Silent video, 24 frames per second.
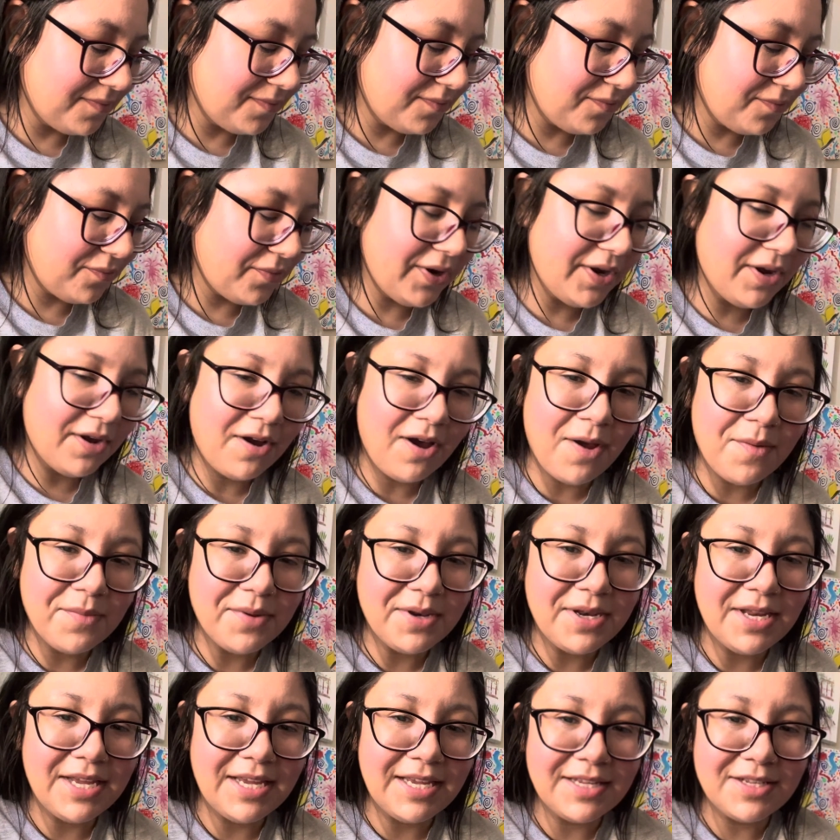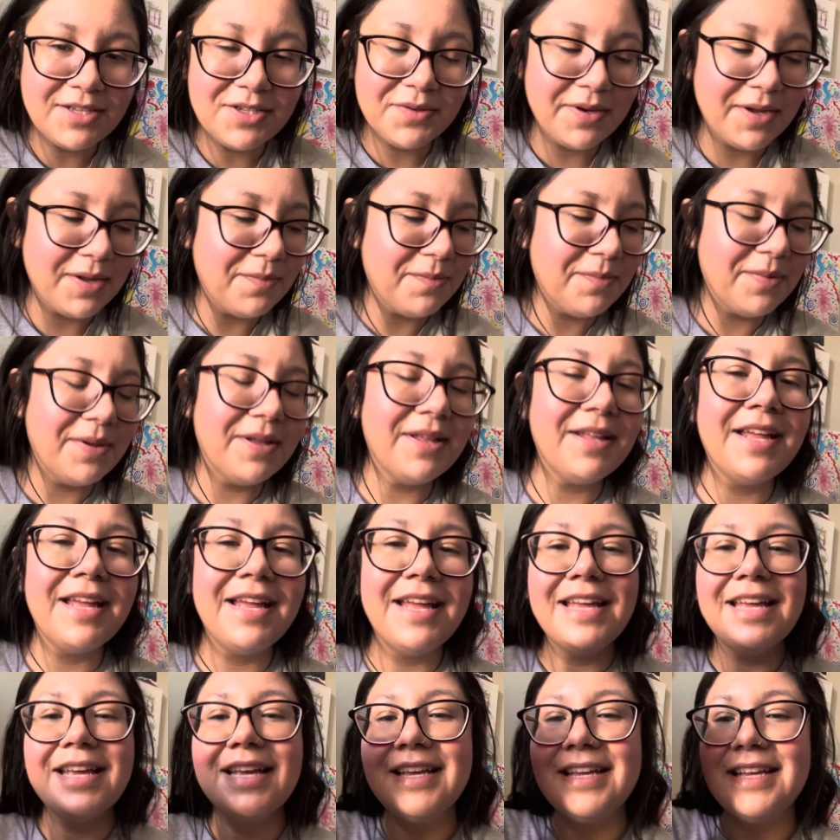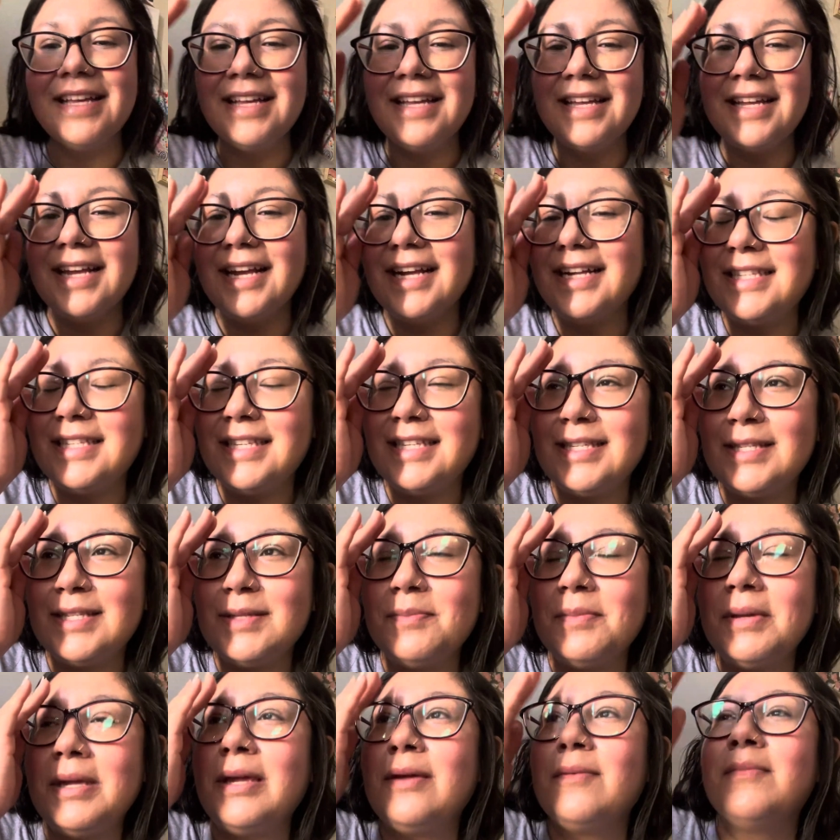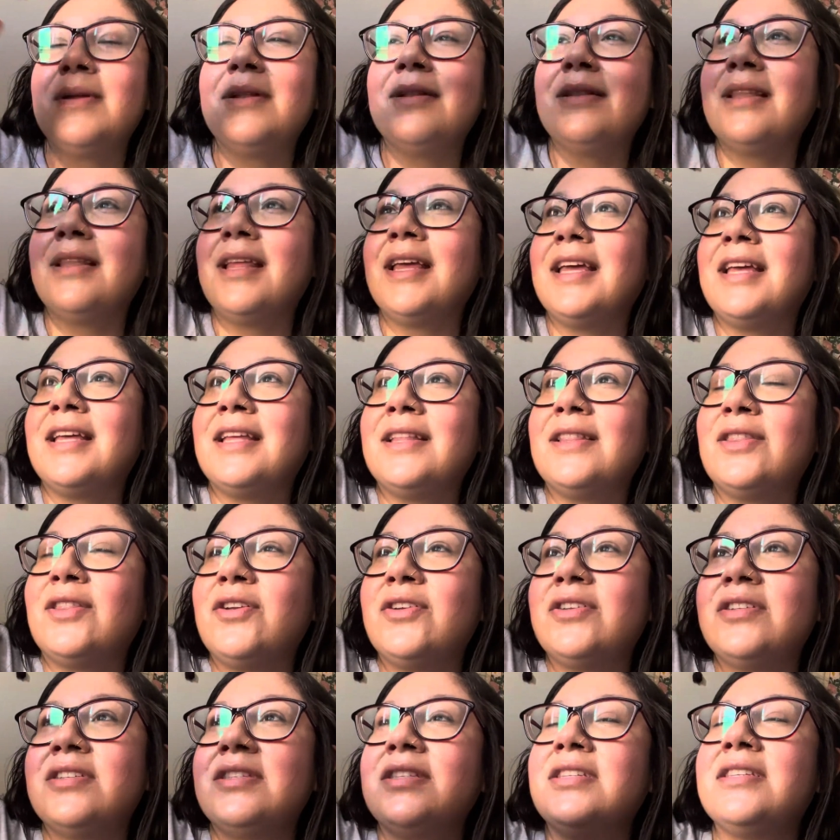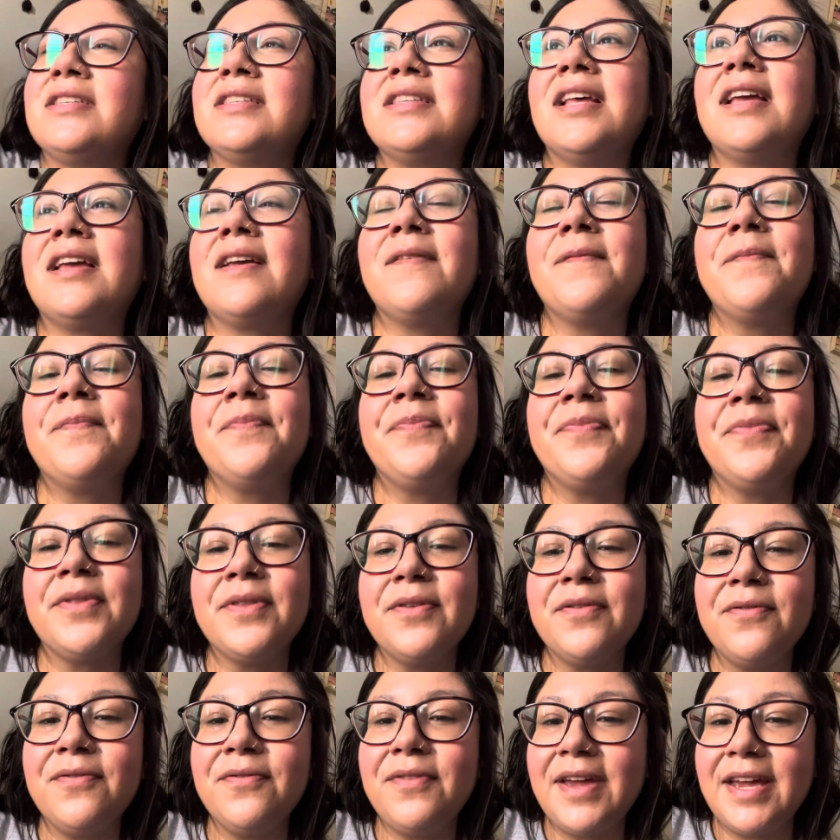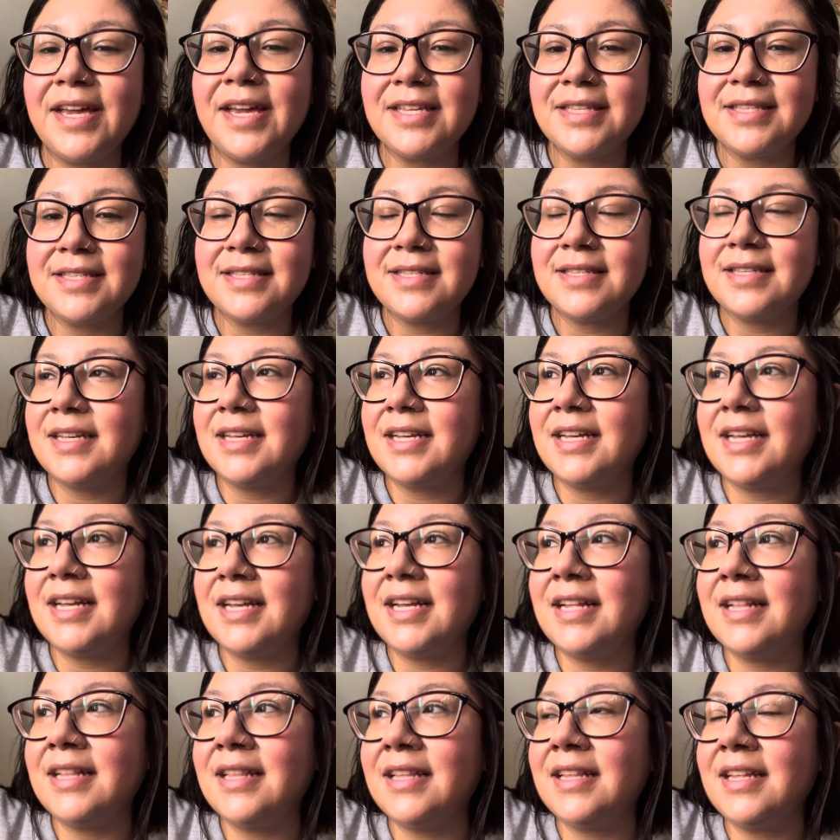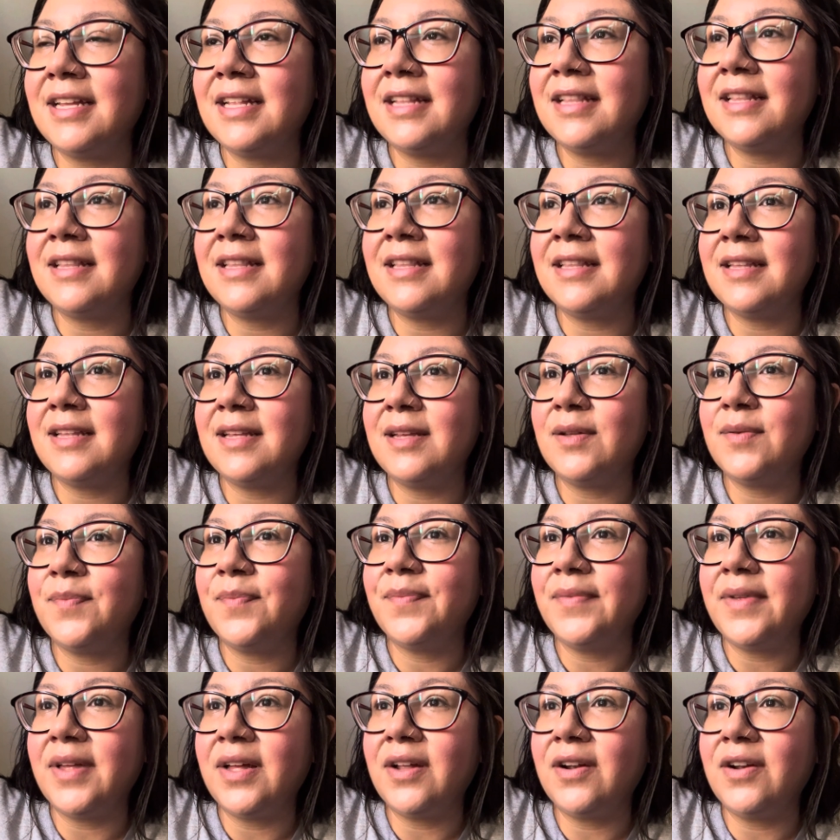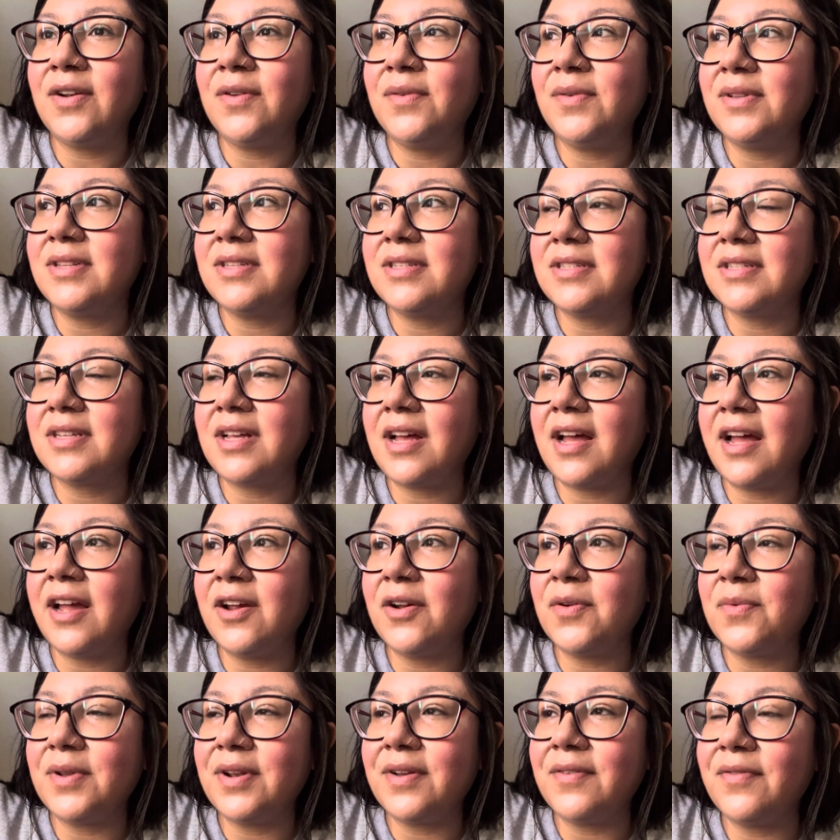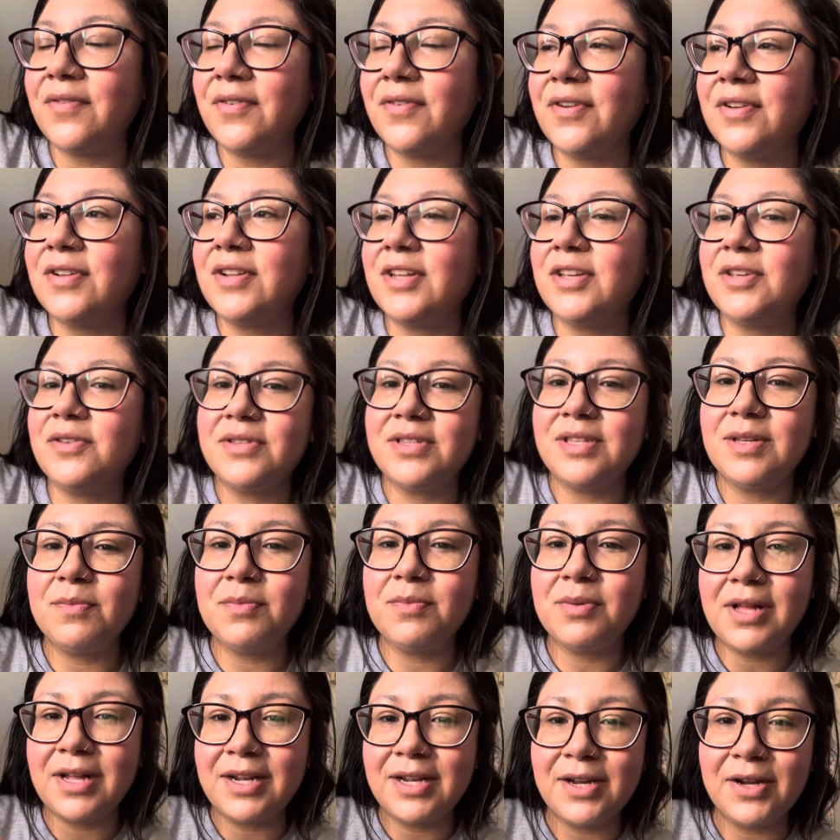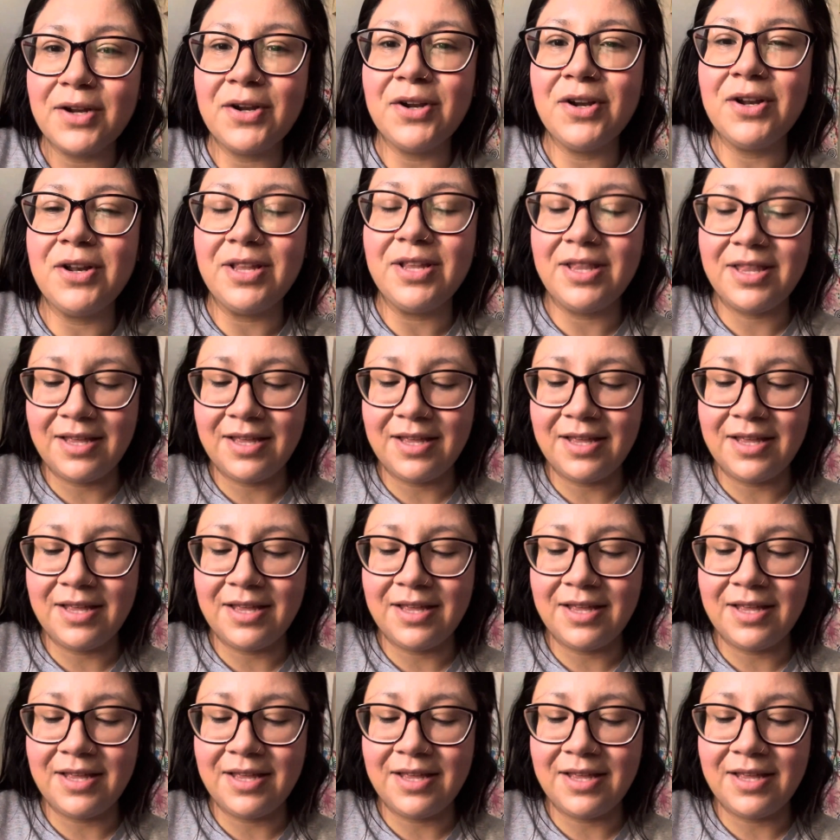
bring comedy into it. But it's this meme, and like there's this like face in I don't know, in the sky or whatever, and then you see planet Earth,